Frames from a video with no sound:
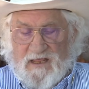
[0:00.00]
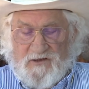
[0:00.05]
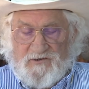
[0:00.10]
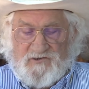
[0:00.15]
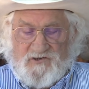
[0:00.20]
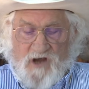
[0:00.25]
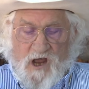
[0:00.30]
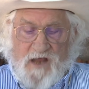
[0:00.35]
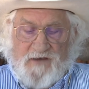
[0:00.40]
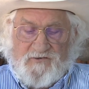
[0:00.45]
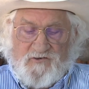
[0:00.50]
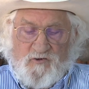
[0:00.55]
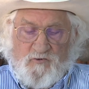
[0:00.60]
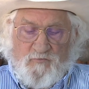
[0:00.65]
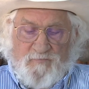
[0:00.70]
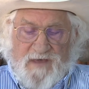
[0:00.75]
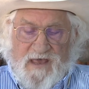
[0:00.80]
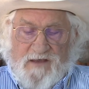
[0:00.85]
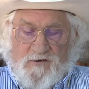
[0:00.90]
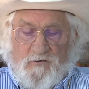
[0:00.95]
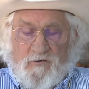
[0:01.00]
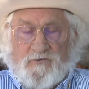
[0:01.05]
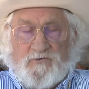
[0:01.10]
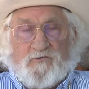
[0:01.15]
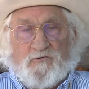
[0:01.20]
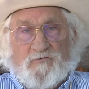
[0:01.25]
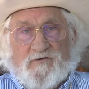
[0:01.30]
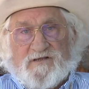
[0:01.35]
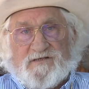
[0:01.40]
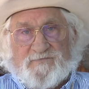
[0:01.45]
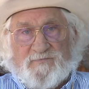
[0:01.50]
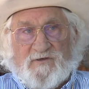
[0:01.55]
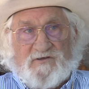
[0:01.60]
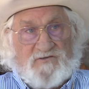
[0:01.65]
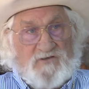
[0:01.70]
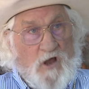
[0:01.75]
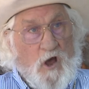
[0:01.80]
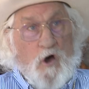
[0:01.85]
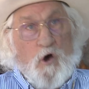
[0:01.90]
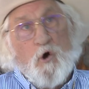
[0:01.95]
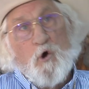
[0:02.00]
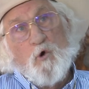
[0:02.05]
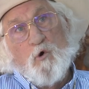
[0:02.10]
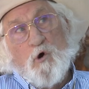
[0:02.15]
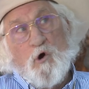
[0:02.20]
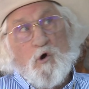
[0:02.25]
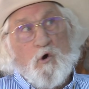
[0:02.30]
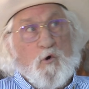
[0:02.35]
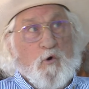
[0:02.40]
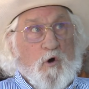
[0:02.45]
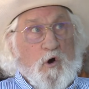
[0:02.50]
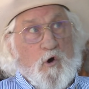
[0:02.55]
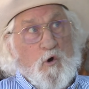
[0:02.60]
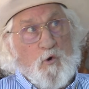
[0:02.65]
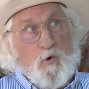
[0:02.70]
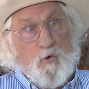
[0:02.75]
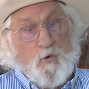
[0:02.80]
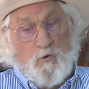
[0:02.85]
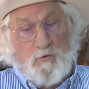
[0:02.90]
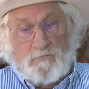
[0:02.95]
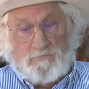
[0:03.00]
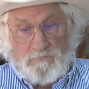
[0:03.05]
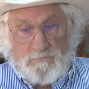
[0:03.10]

and shot 2 men on Christmas, ho, ho, ho,